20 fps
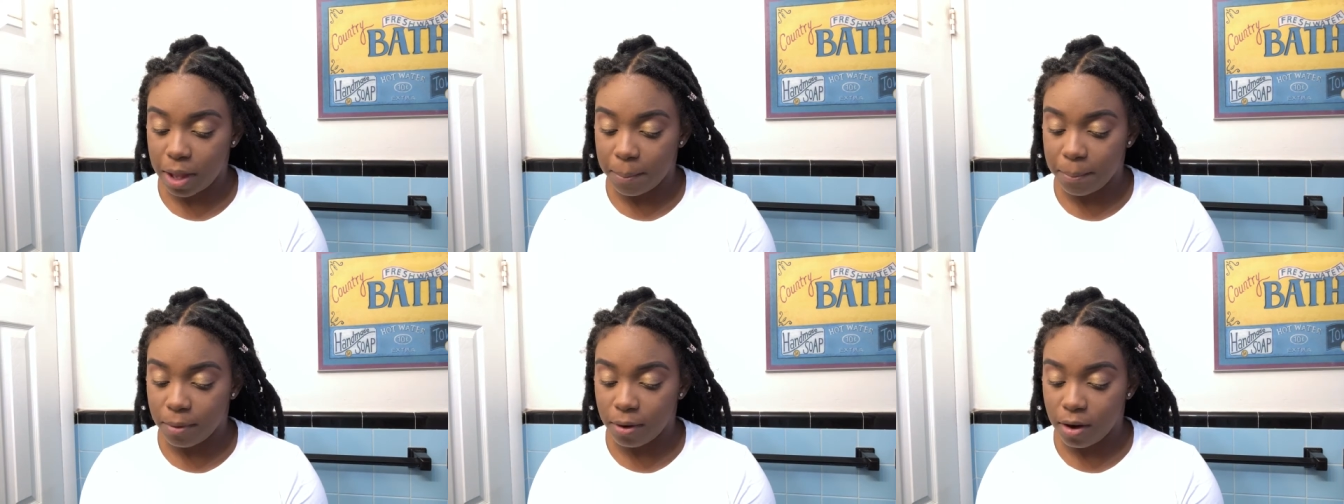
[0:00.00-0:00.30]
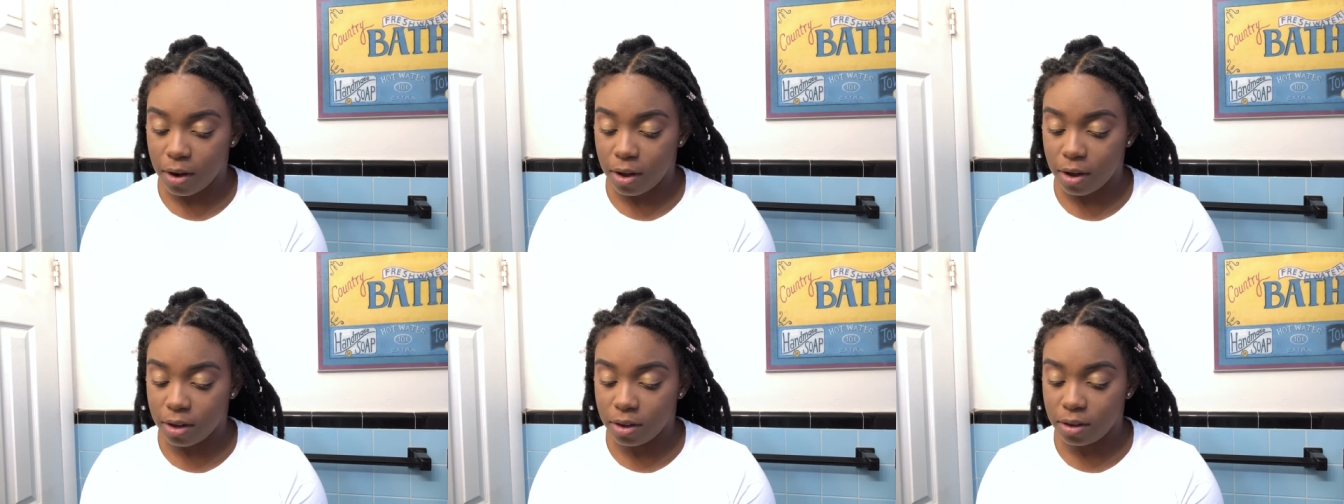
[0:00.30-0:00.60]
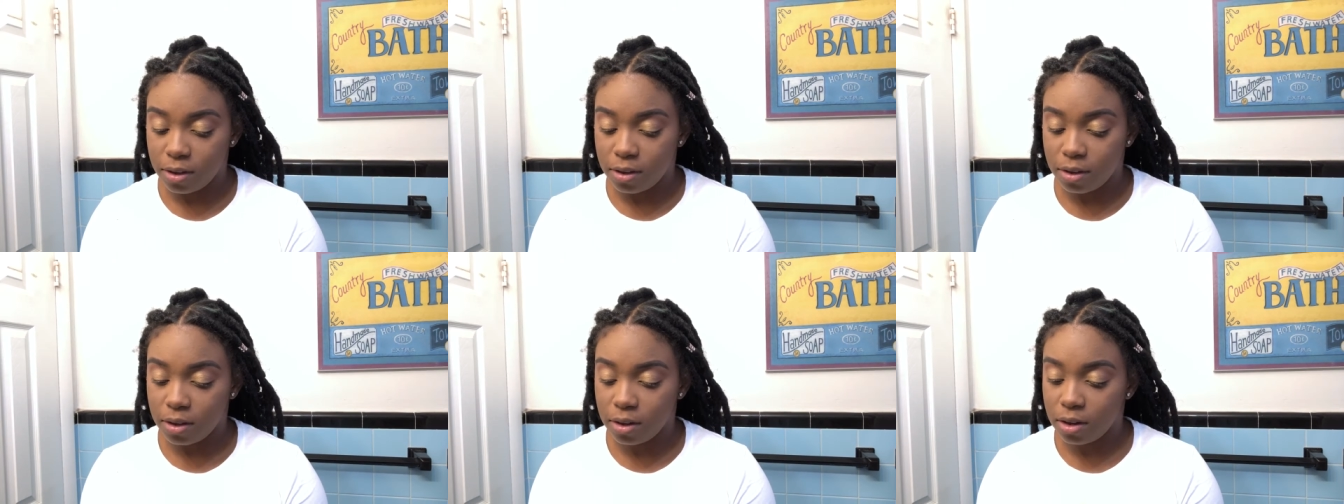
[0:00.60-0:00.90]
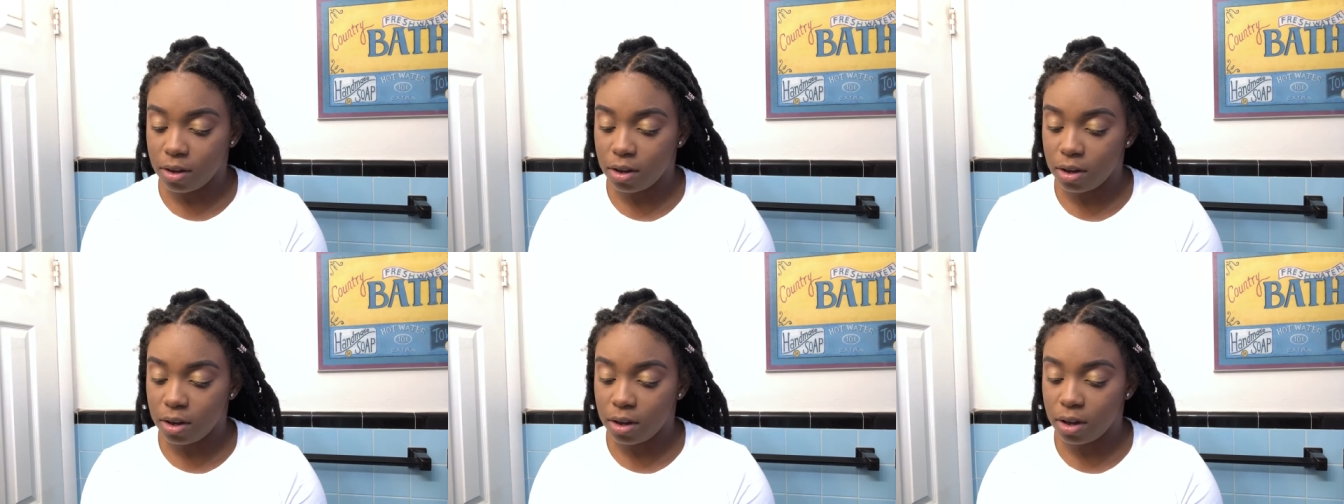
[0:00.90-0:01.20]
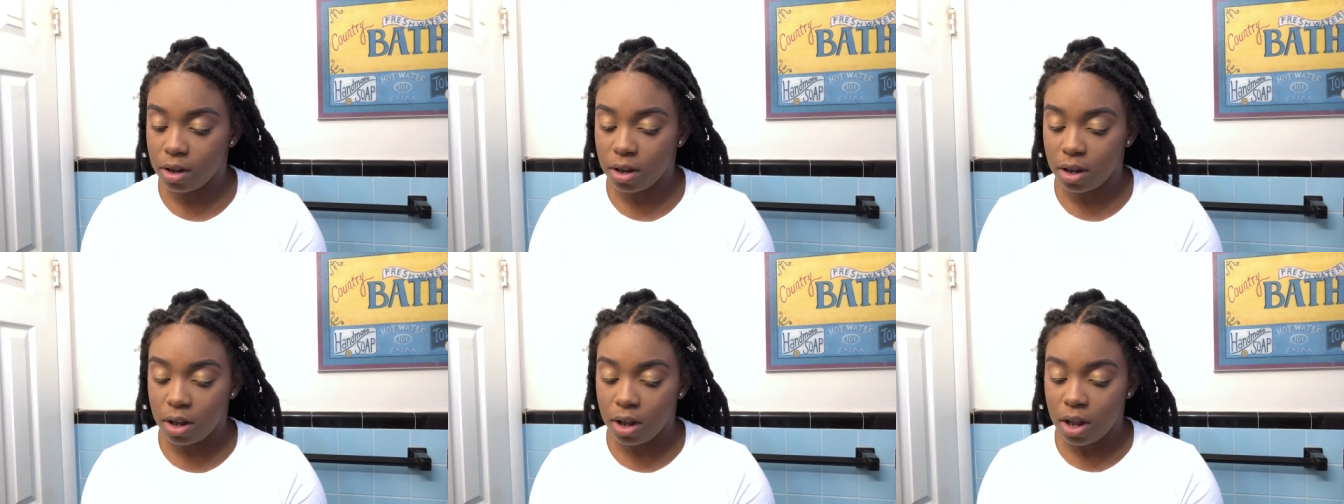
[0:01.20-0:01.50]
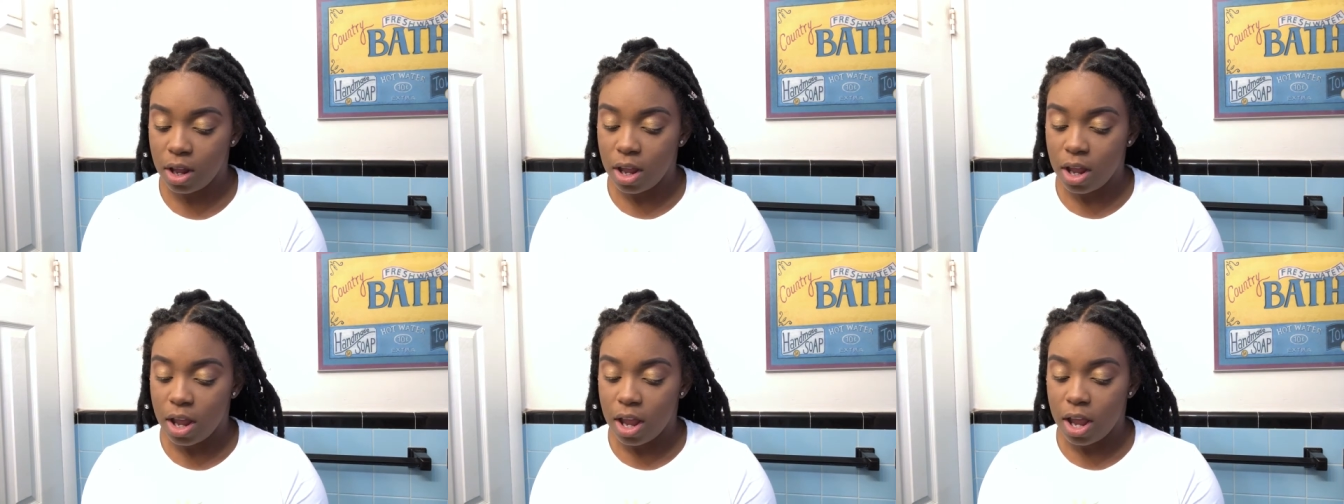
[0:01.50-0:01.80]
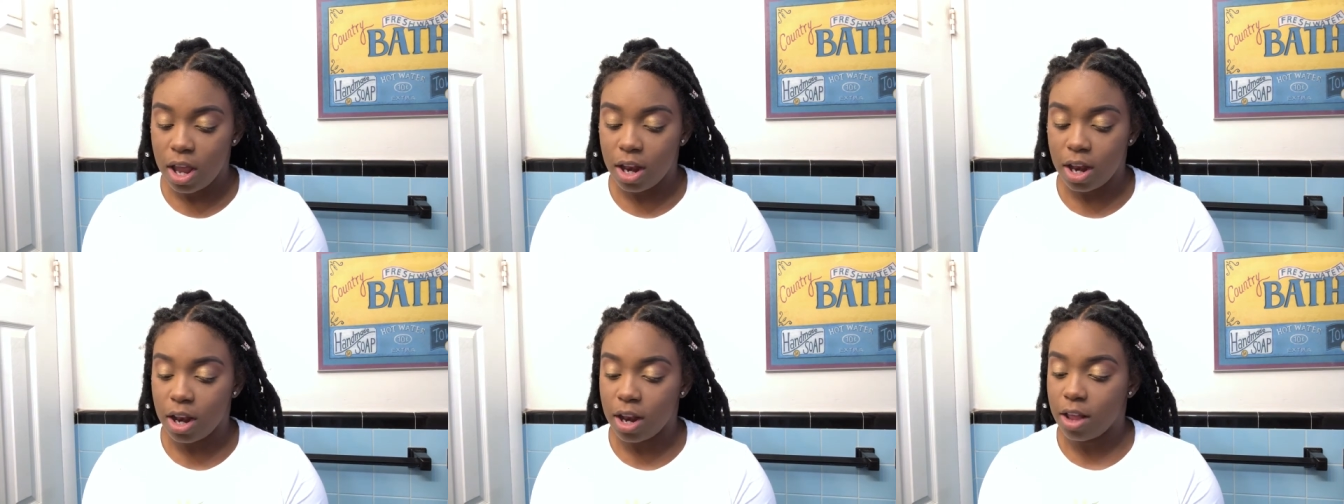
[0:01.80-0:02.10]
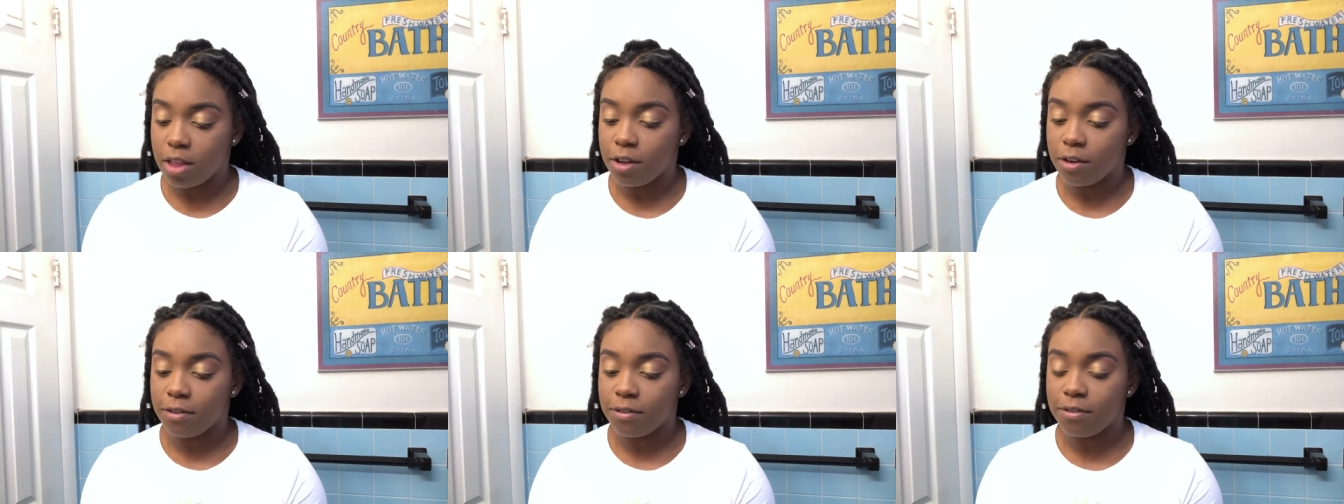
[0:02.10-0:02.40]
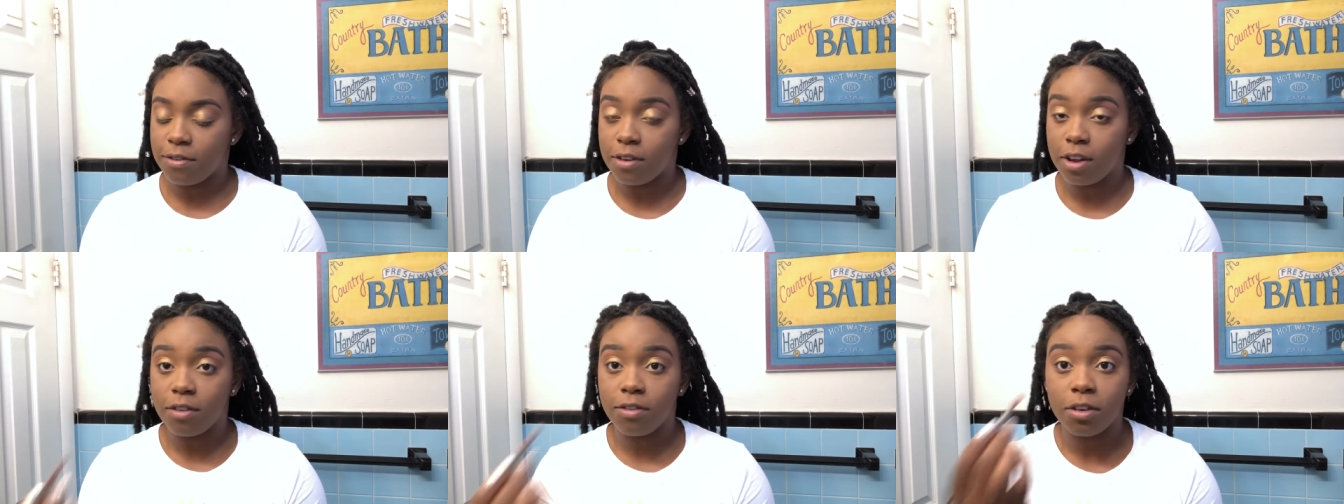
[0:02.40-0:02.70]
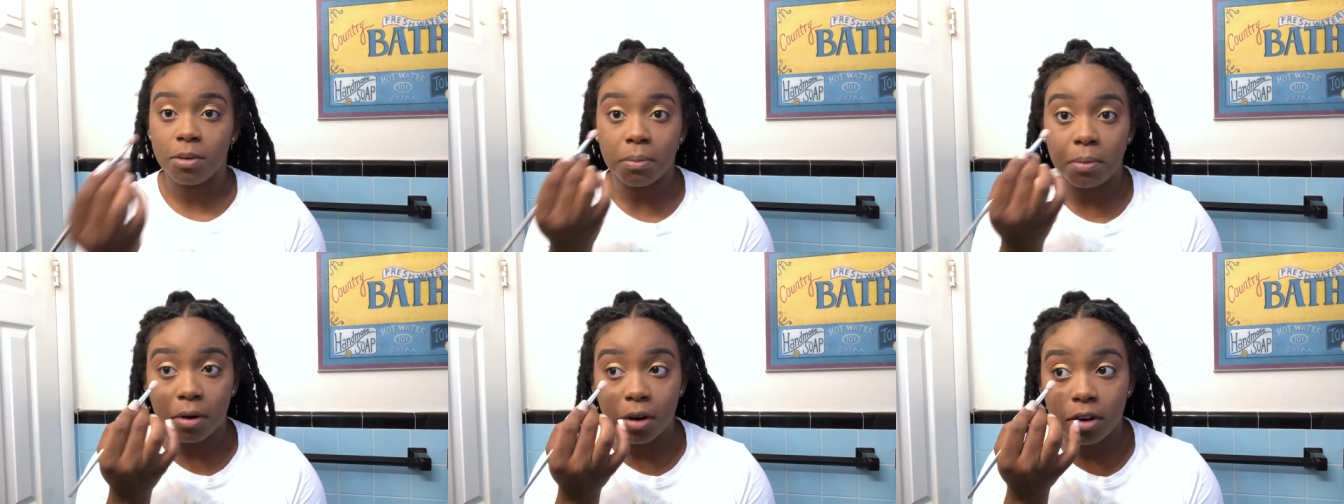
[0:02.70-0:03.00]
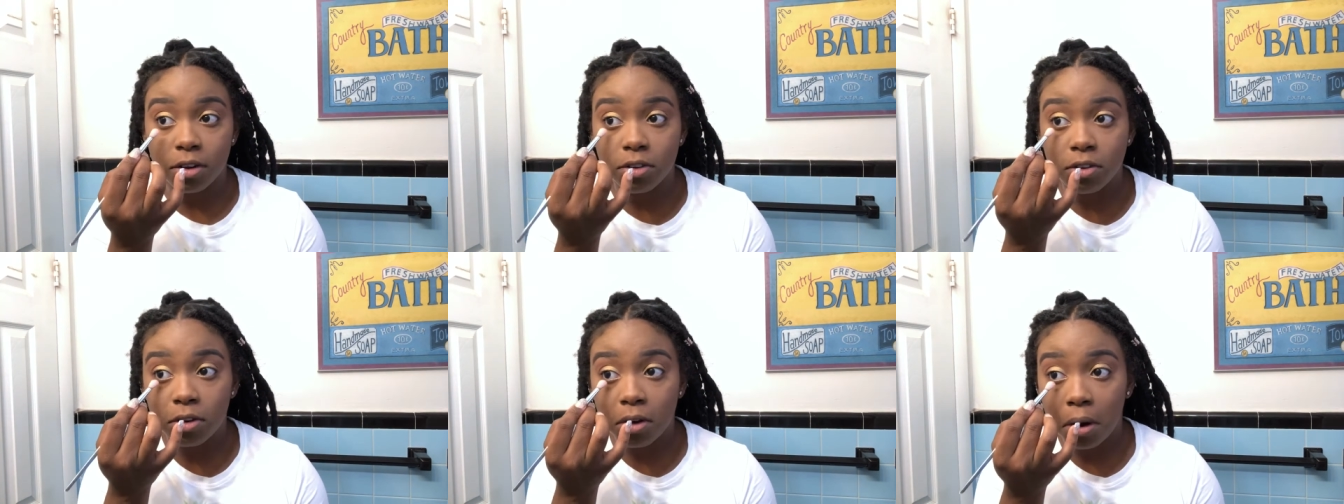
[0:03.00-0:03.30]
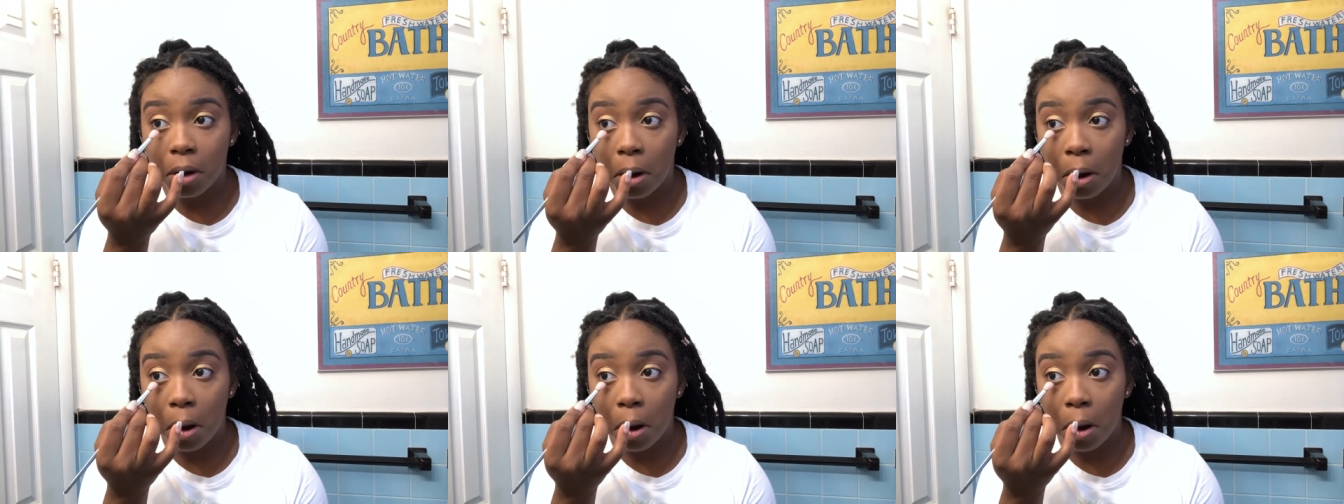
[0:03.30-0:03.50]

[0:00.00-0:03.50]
that bronze and another fluffy brush